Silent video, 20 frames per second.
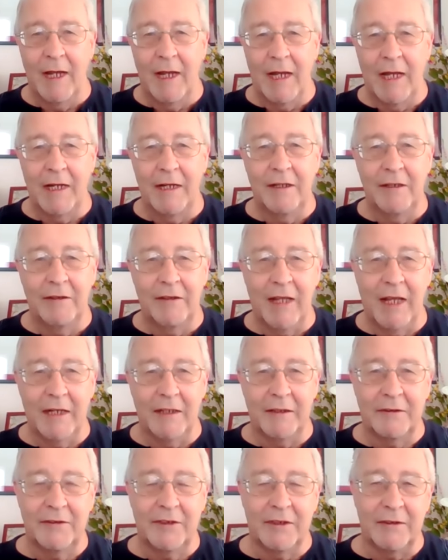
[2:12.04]
And
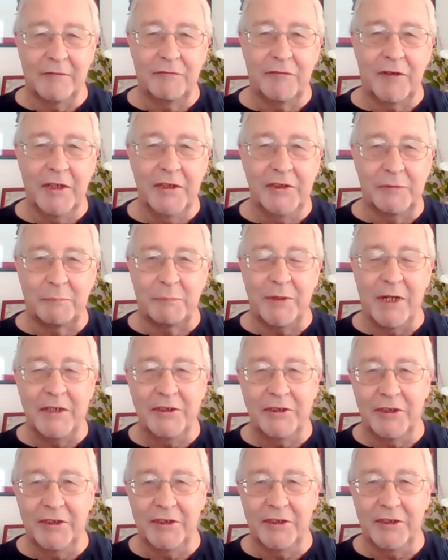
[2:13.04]
that vice
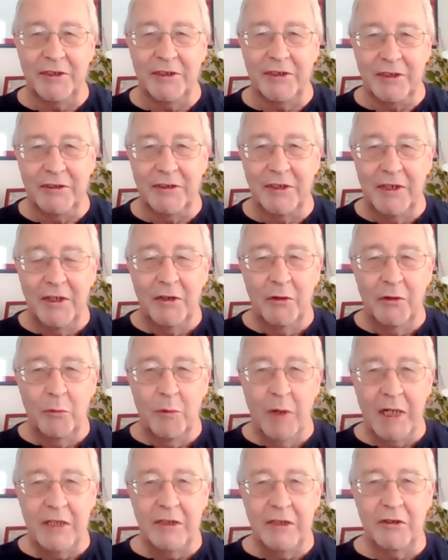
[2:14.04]
president
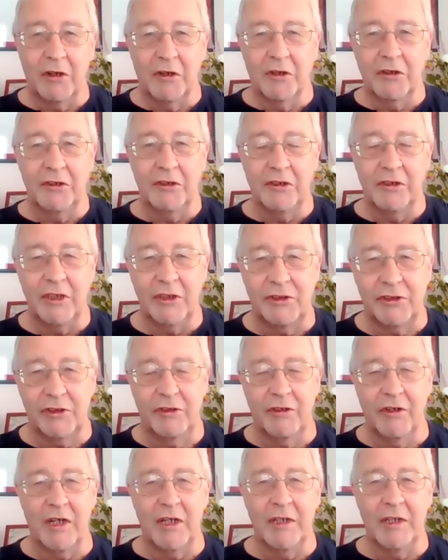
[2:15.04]
went on to
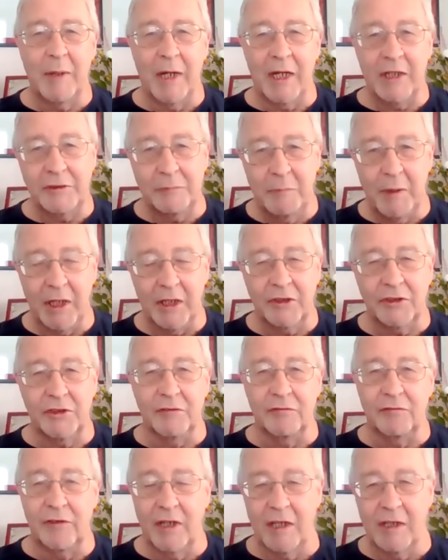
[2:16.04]
describe aspects
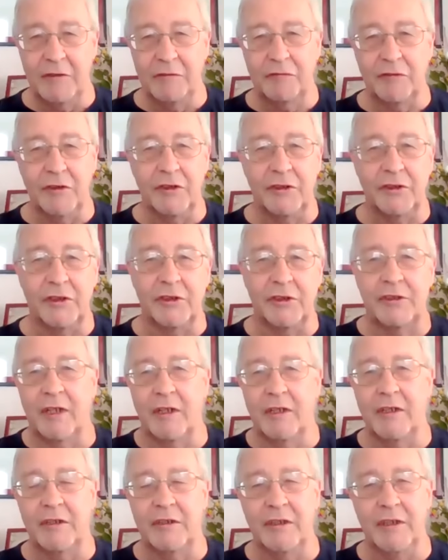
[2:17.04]
of life and
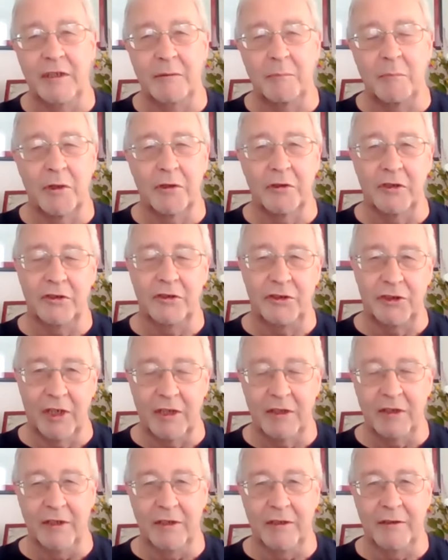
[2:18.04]
society in modern
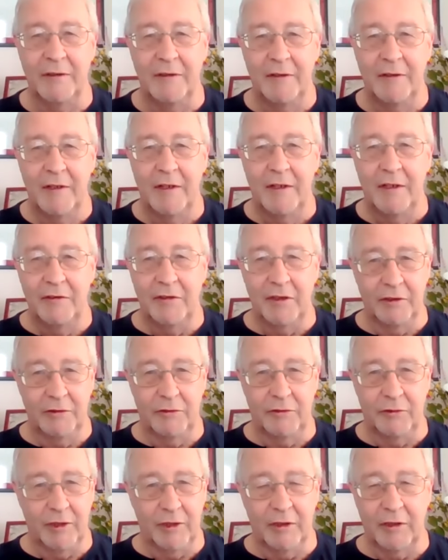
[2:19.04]
China
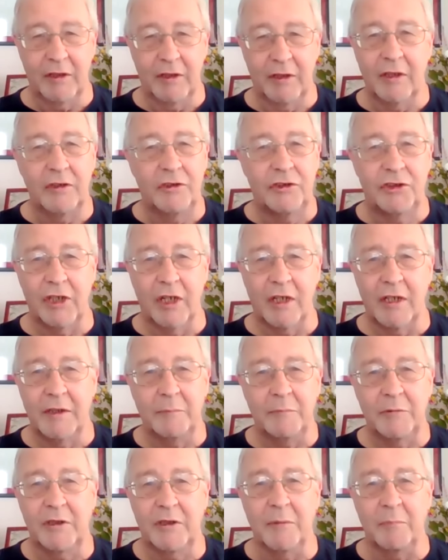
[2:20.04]
that
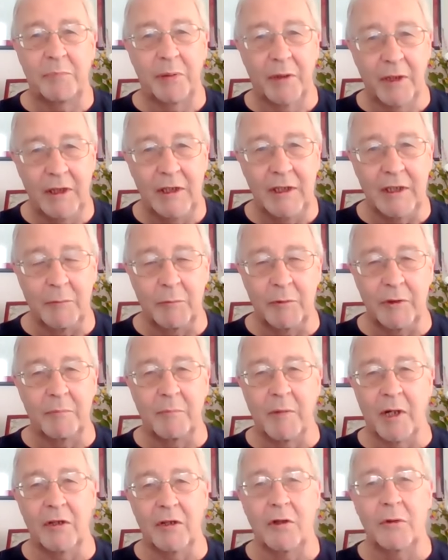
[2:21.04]
chimed completely with
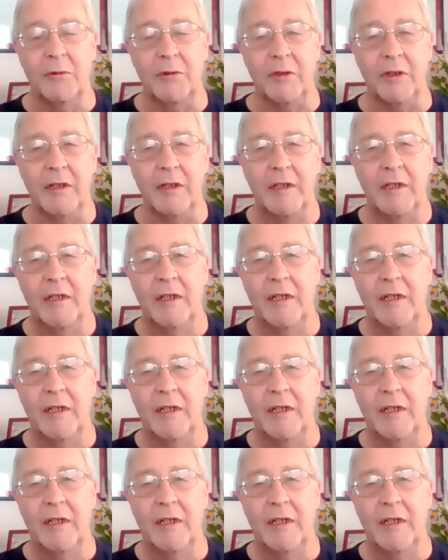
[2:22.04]
my own